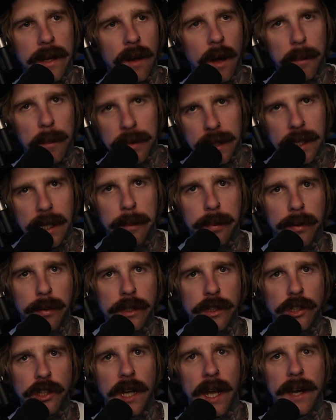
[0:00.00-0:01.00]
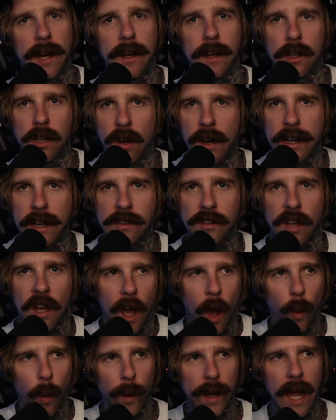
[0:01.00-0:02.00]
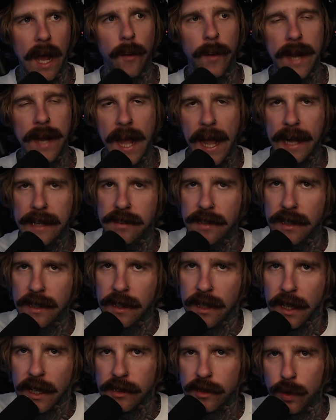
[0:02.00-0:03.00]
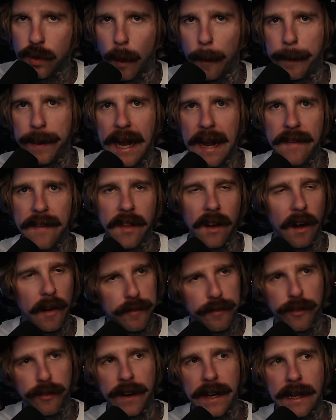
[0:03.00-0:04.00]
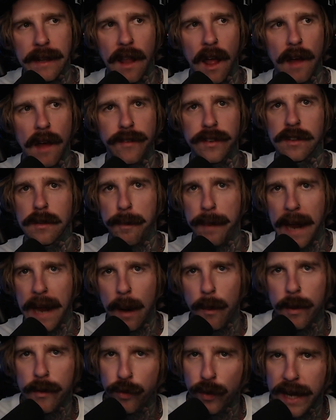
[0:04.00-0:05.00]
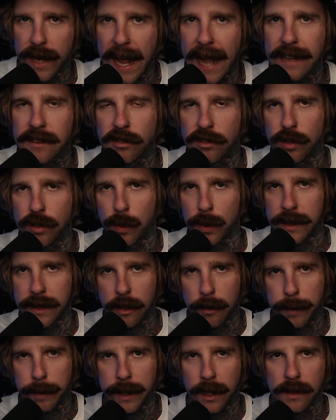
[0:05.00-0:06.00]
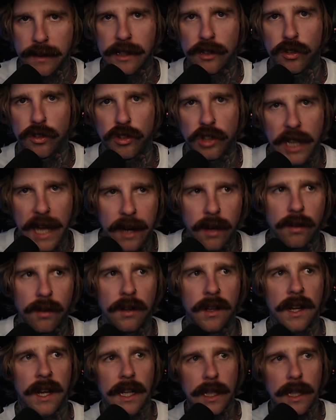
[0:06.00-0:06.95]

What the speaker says: I bloody appreciate it. Guys, we are reacting to a band that I freaking love. It's a band we've reacted to a little bit on this channel.